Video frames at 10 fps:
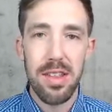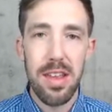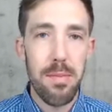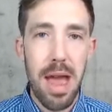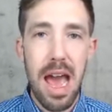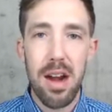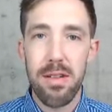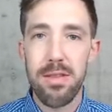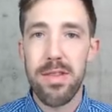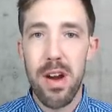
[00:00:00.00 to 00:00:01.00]
they
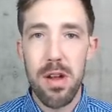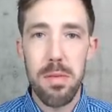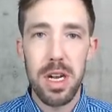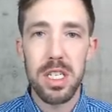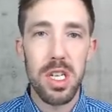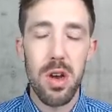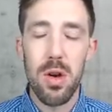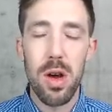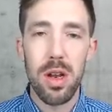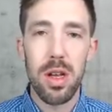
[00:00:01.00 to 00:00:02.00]
matter very much
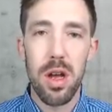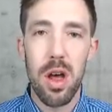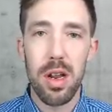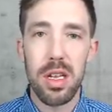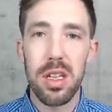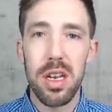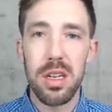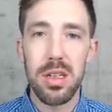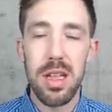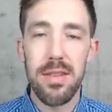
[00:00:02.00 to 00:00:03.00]
so on a on a
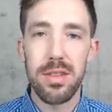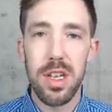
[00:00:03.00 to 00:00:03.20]
clinical level.